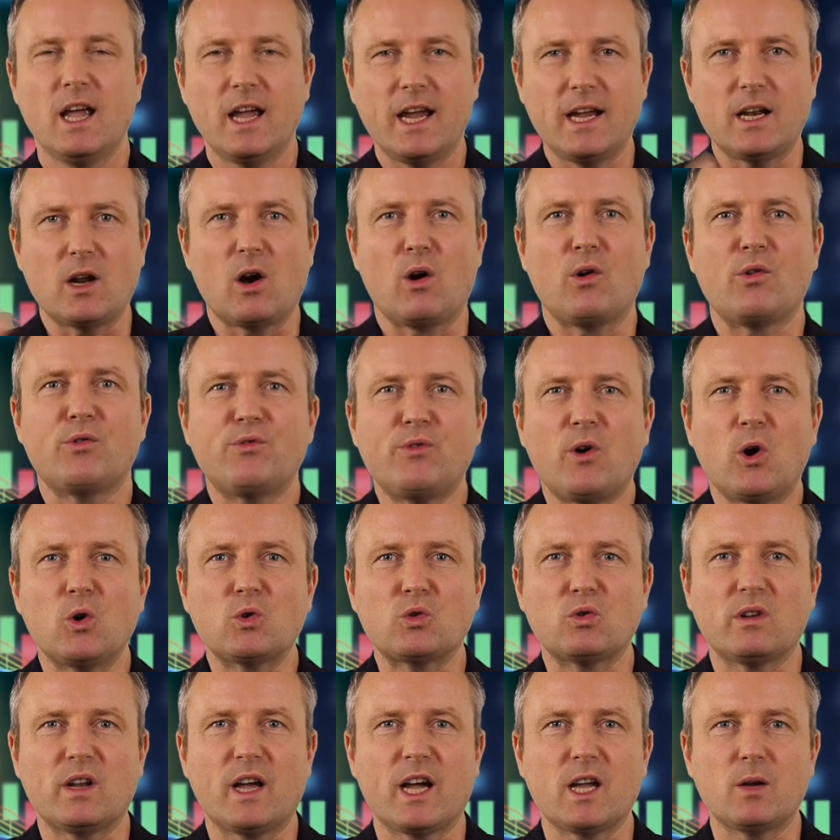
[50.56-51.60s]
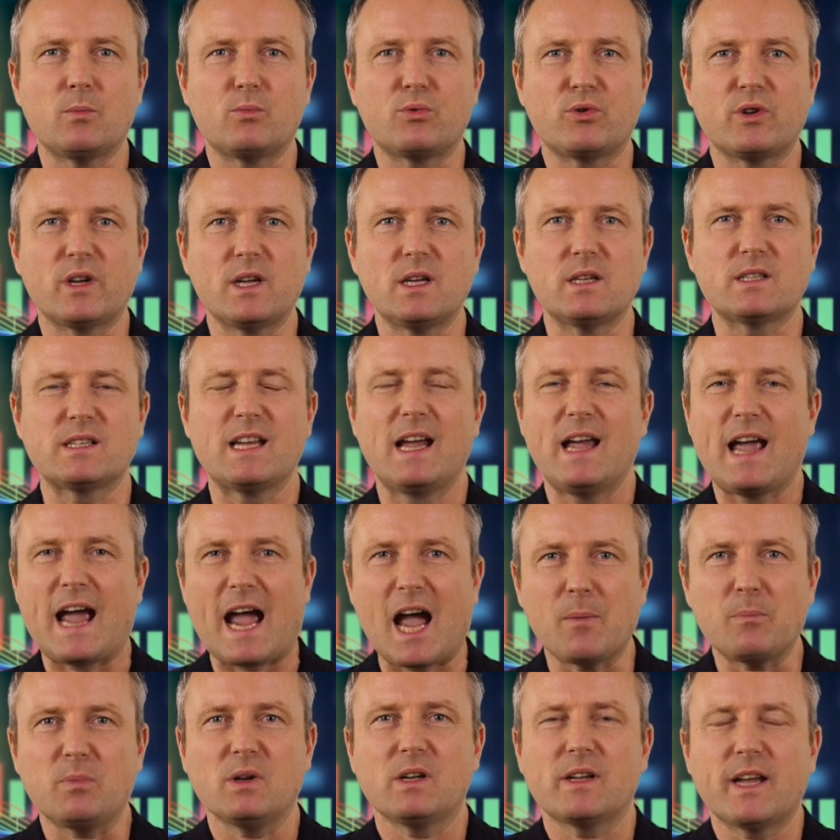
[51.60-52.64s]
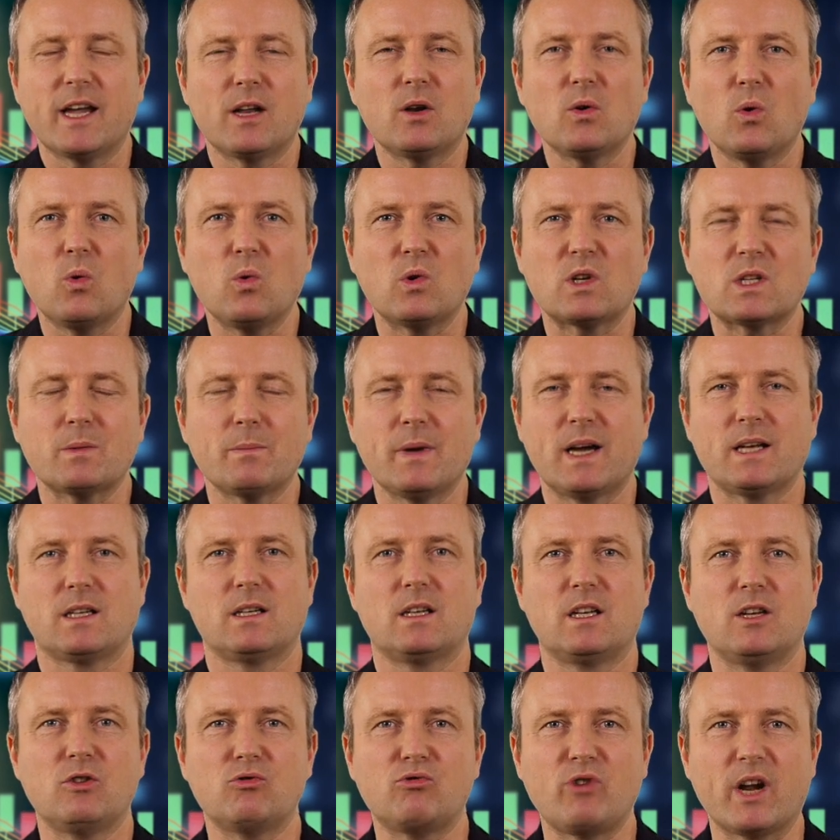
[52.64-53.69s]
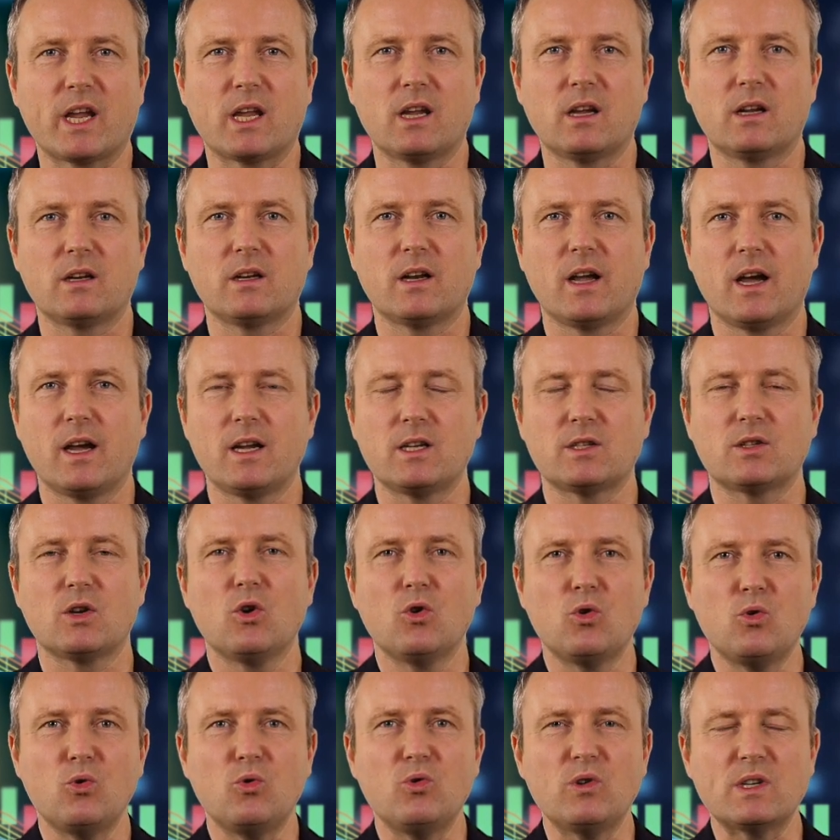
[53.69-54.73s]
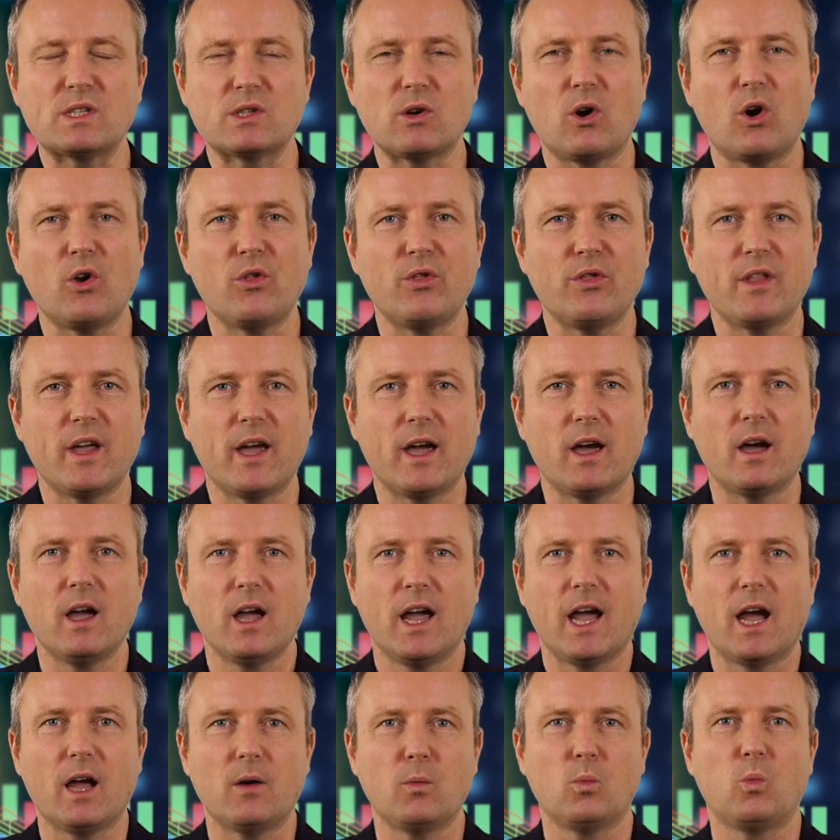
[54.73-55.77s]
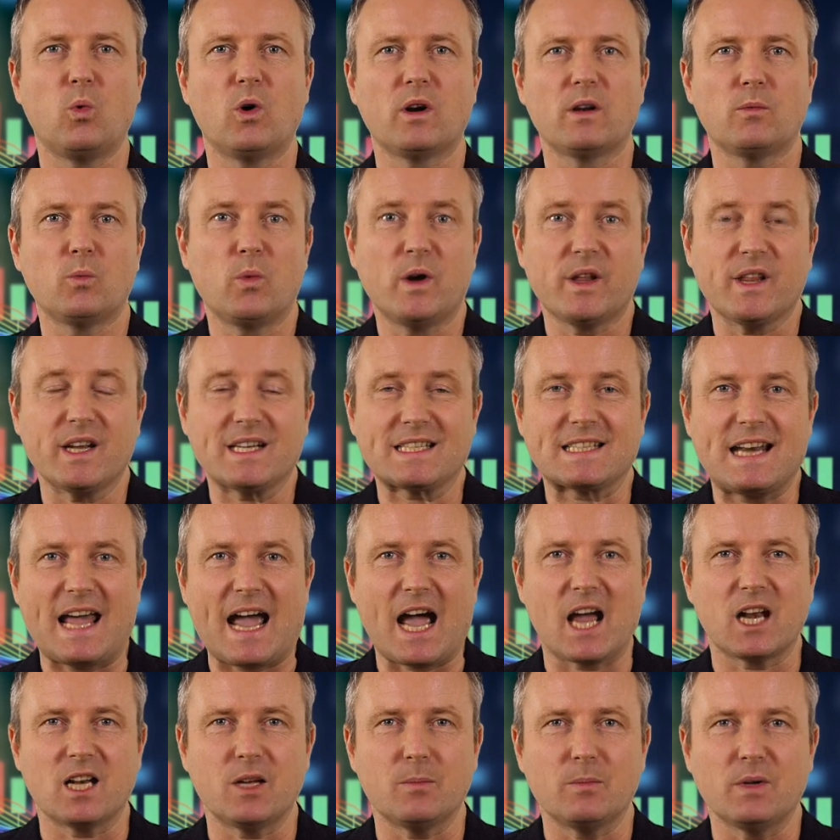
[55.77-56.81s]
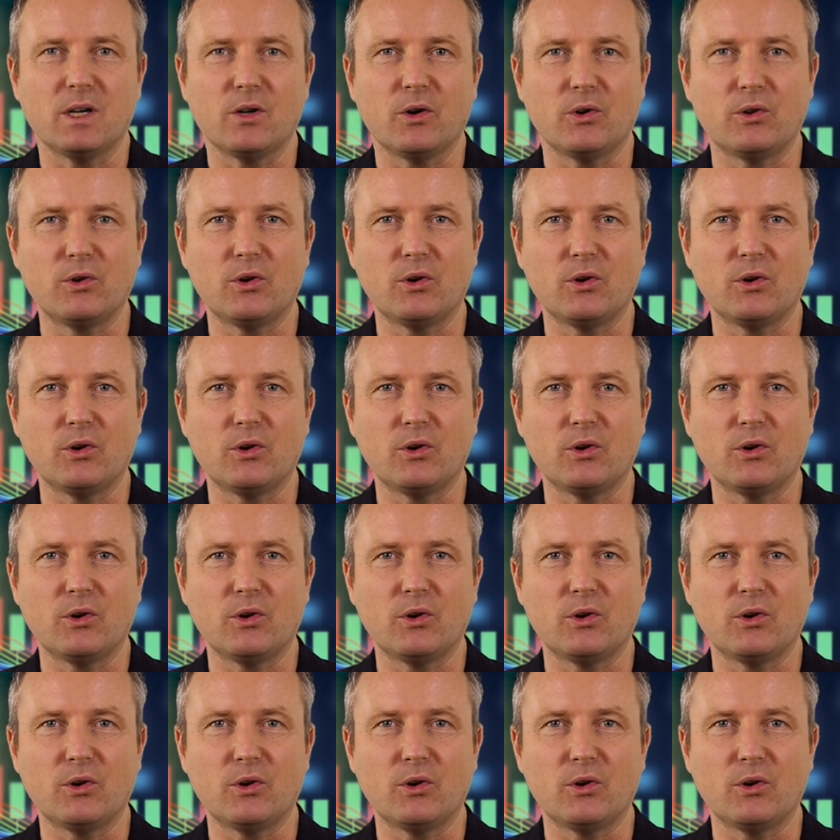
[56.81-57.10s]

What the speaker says: in our photo libraries. Apple can automatically recognize who is on there and whether it's an animal or